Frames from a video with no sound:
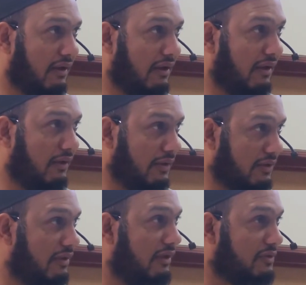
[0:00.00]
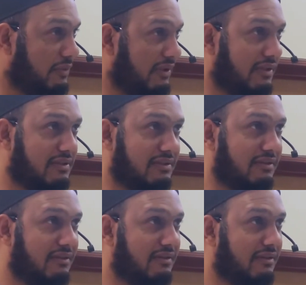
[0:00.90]
I know that's Allah's words,
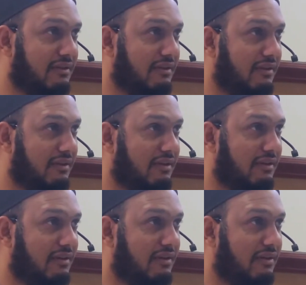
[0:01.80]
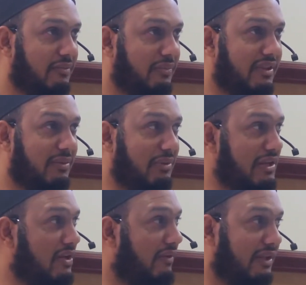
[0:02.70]
but the
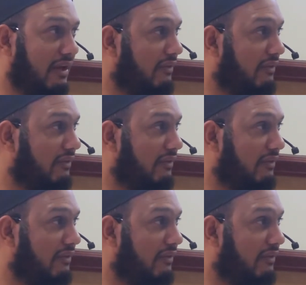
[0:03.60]
meaning of it, I